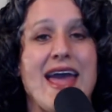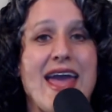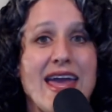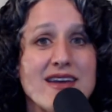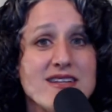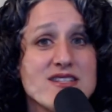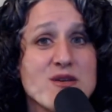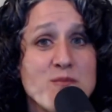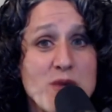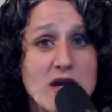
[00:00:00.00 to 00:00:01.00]
And it's
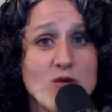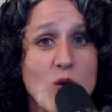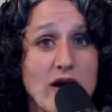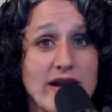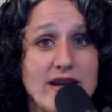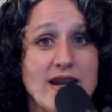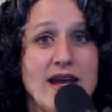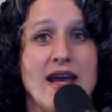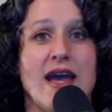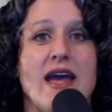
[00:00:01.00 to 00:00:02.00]
a big one,
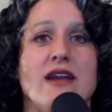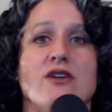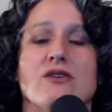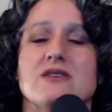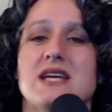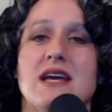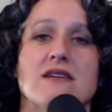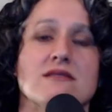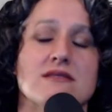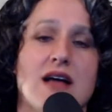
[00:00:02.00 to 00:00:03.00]
and it'll take a
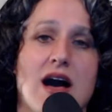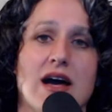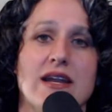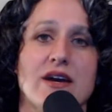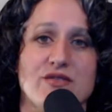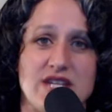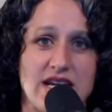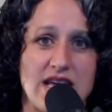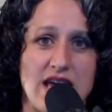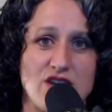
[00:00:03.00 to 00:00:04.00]
lot of
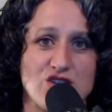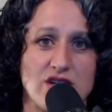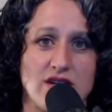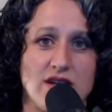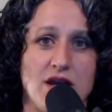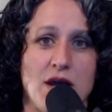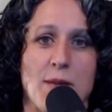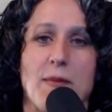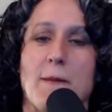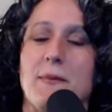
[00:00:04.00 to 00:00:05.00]
dedication.
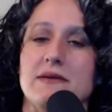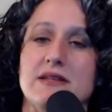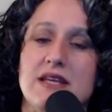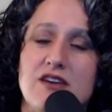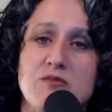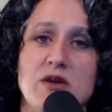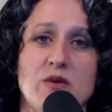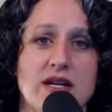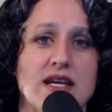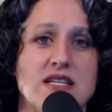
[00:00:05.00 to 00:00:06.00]
But believe me
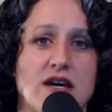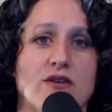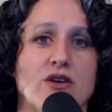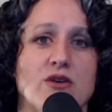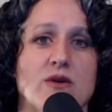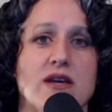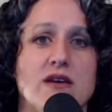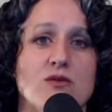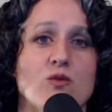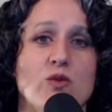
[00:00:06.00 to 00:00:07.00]
when I tell you,
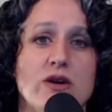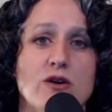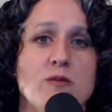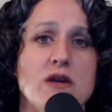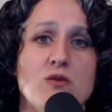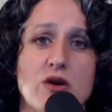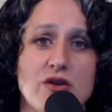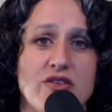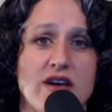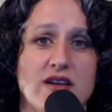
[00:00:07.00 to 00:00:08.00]
it will be
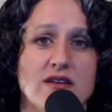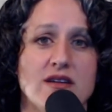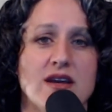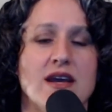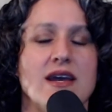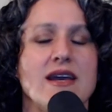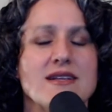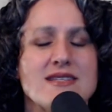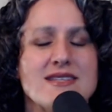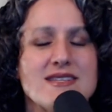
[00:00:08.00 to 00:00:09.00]
worth it.
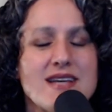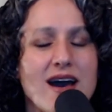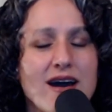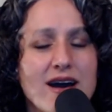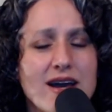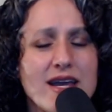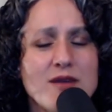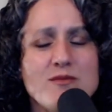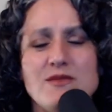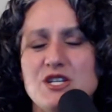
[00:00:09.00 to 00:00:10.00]
It's
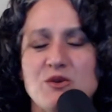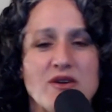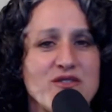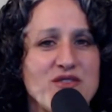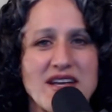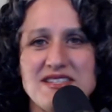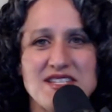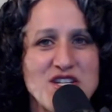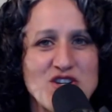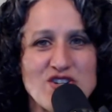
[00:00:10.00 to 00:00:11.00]
time to invest
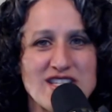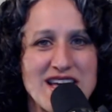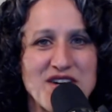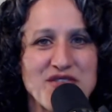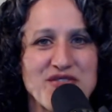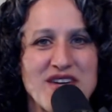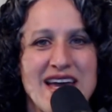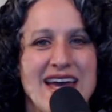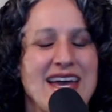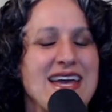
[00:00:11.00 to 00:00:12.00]
in yourself.
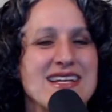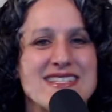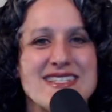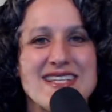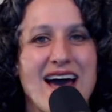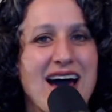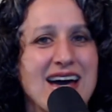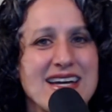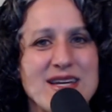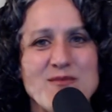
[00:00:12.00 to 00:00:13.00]
It's
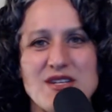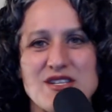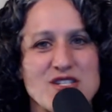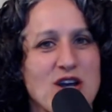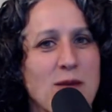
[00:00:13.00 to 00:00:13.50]
time to stop